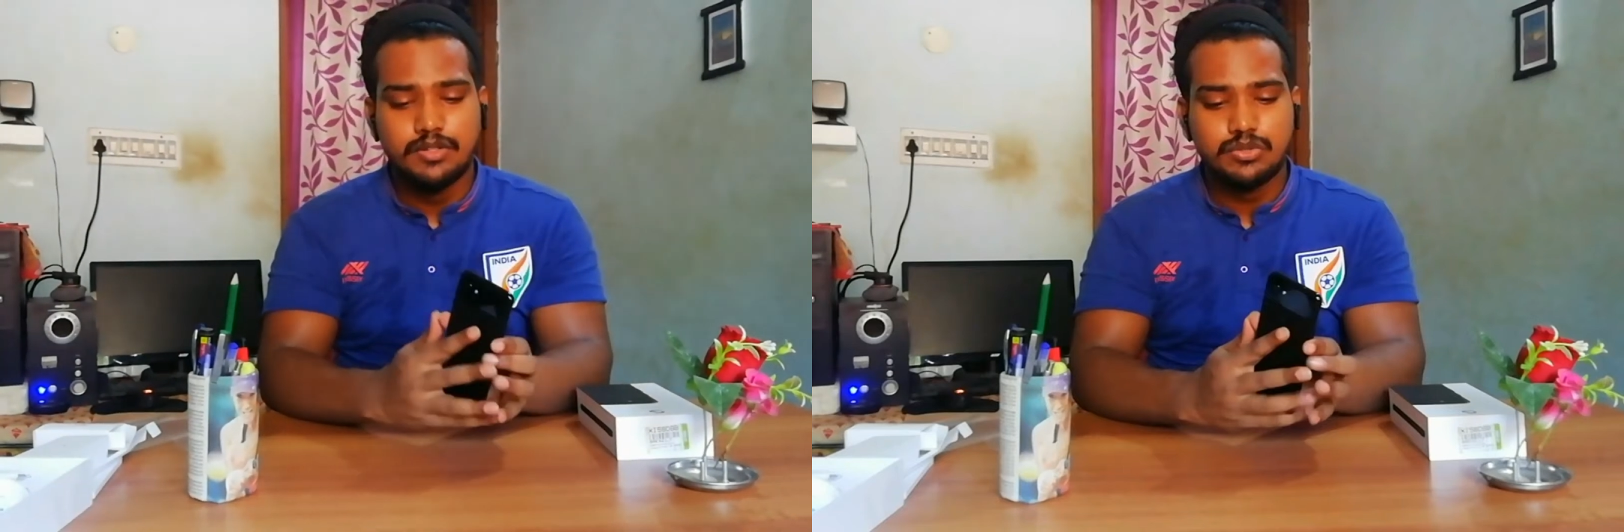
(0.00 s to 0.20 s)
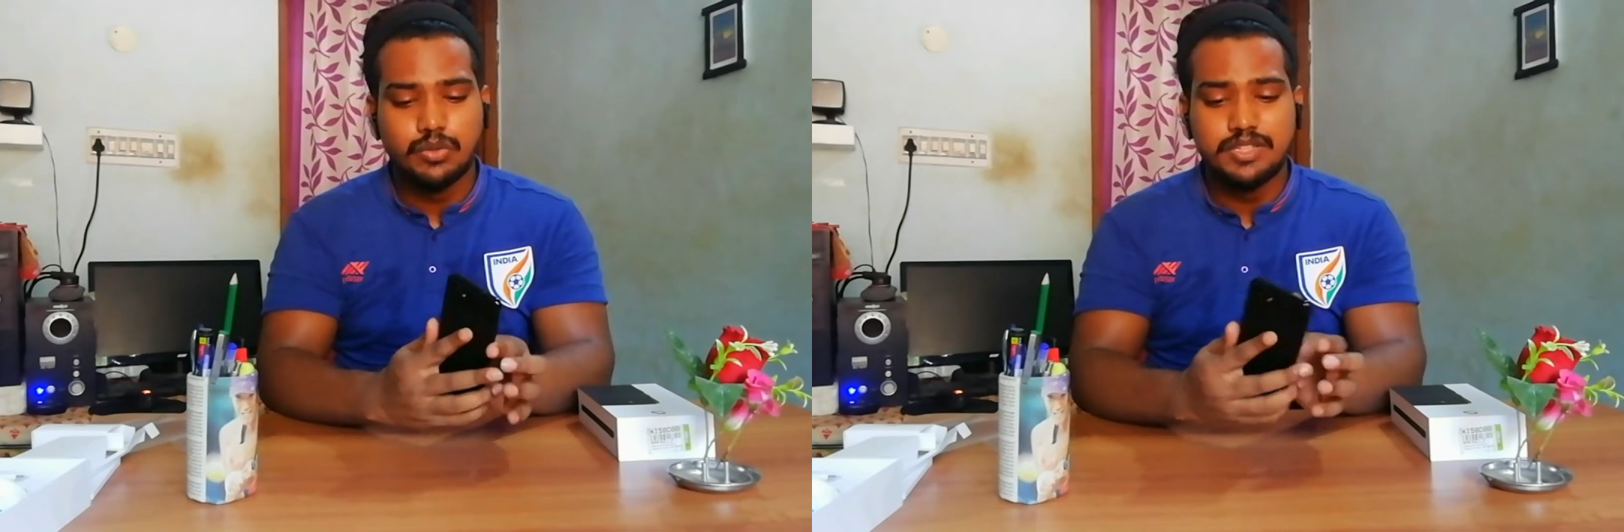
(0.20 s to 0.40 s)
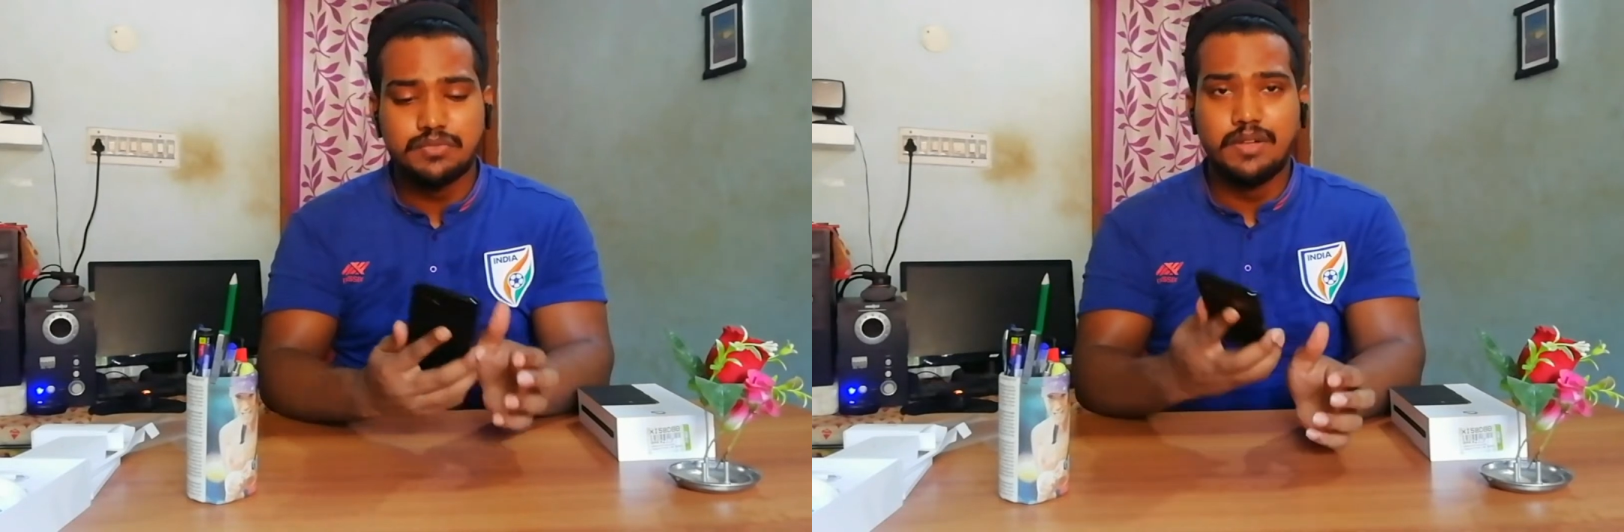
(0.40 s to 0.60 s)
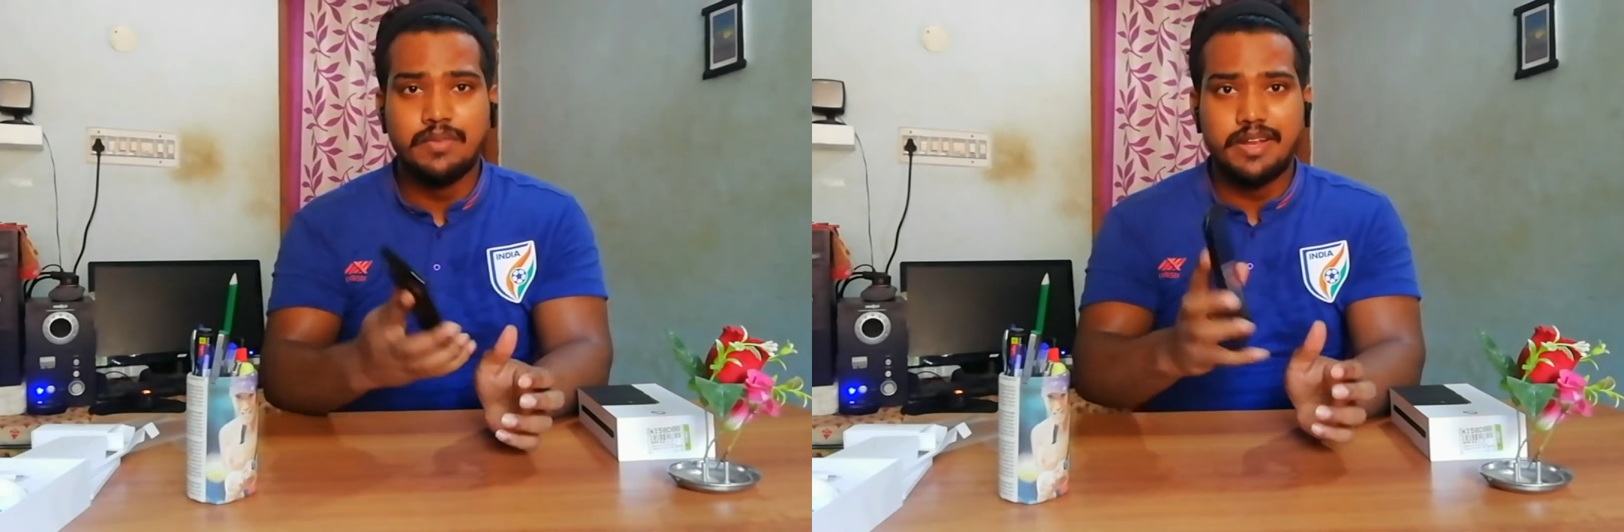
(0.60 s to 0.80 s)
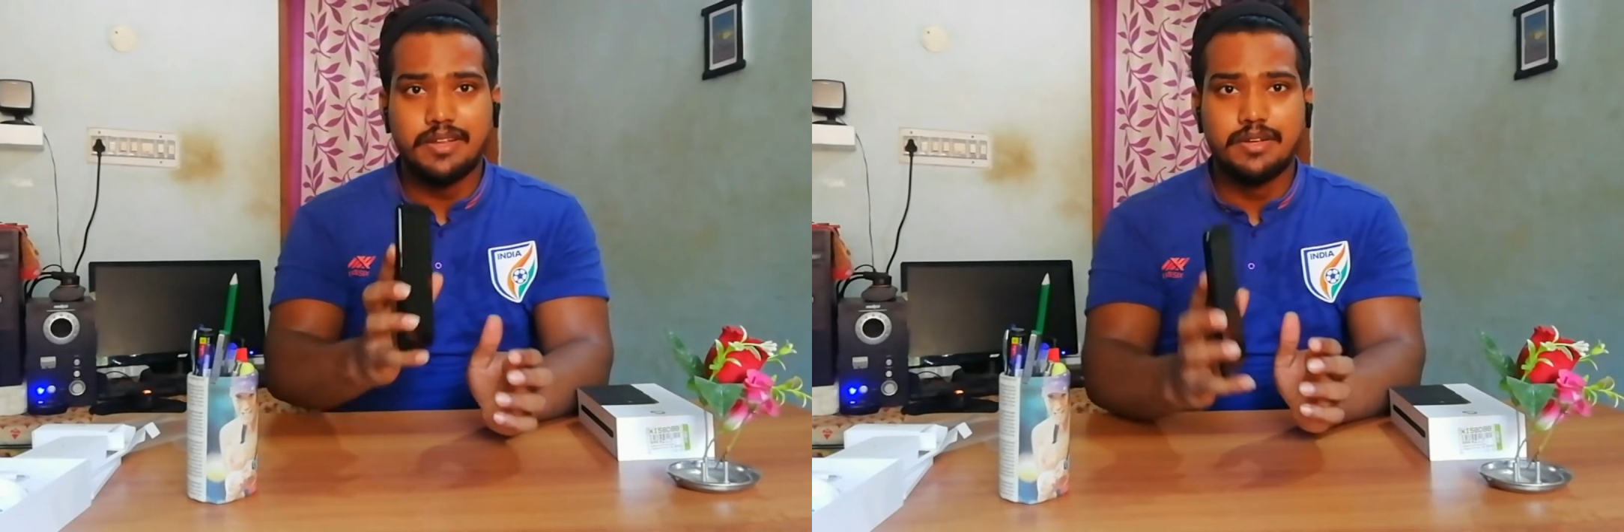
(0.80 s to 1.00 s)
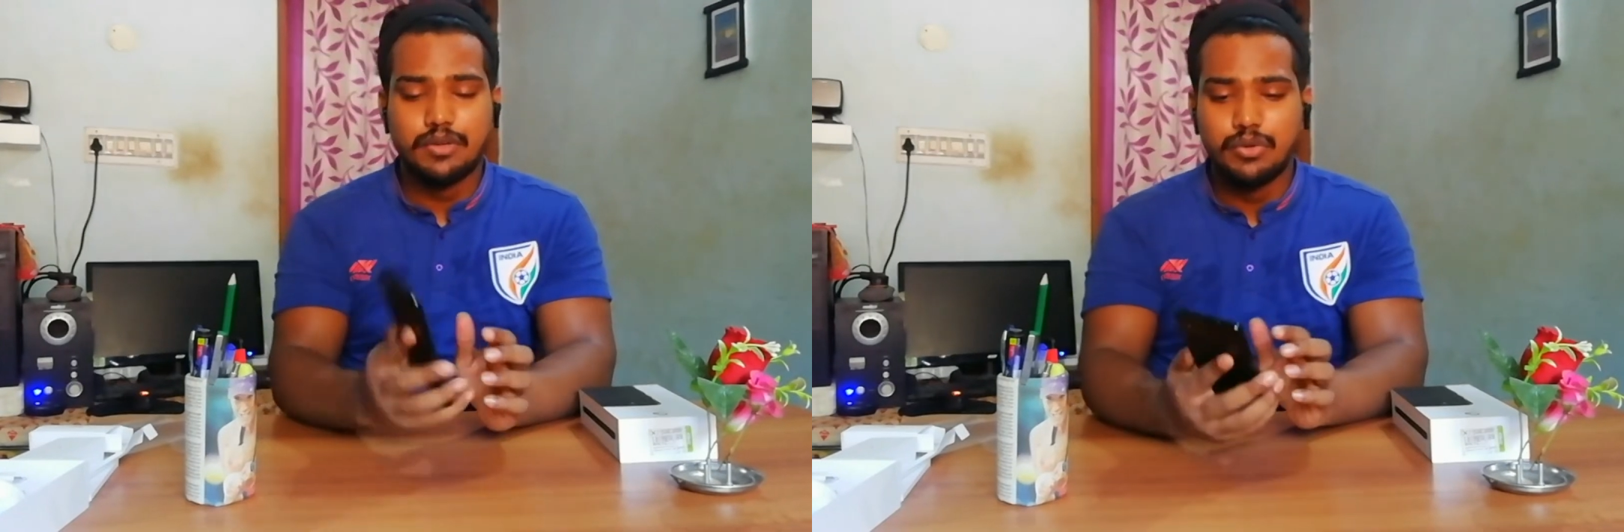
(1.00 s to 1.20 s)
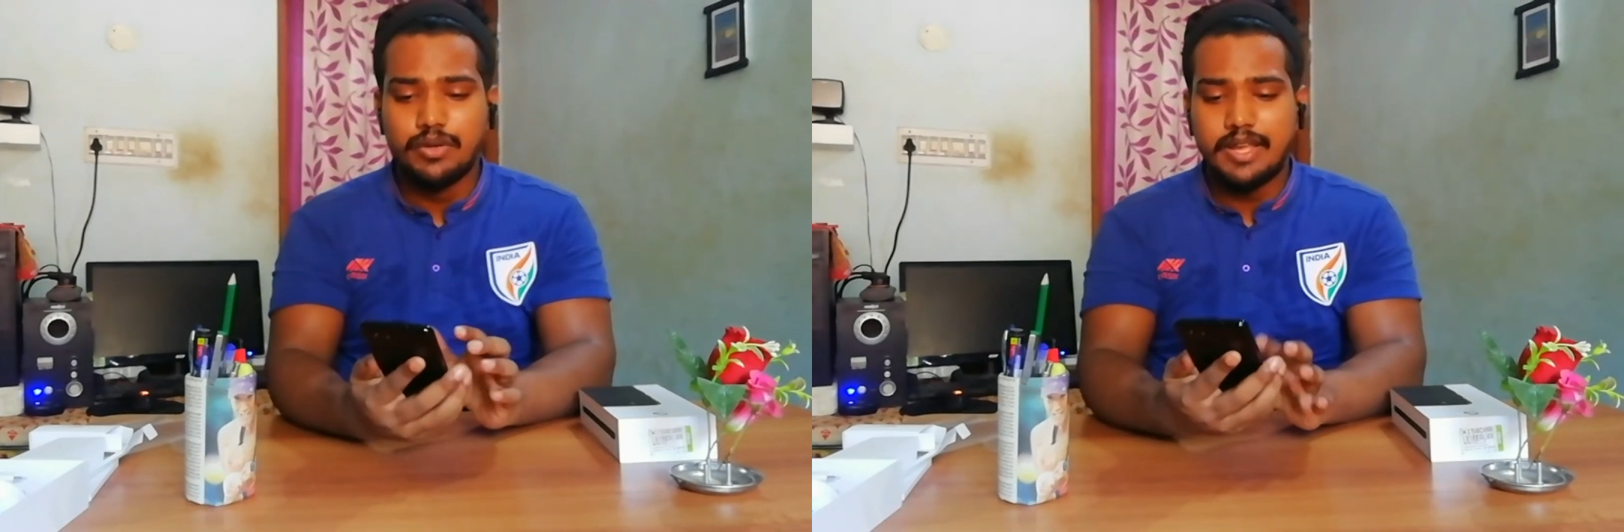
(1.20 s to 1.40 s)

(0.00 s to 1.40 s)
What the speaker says: So it feels very good